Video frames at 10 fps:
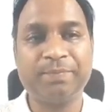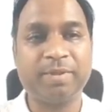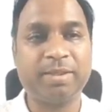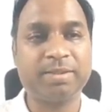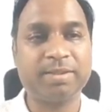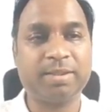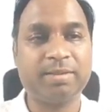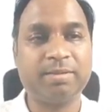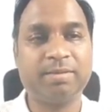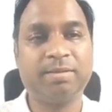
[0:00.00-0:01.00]
Let's say
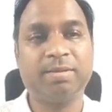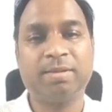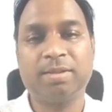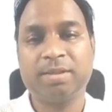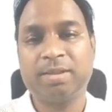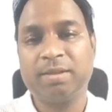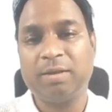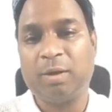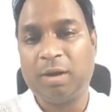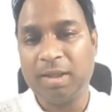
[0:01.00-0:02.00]

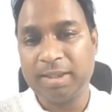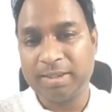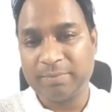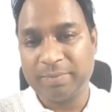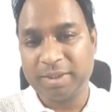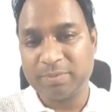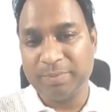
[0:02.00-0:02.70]
all the numbers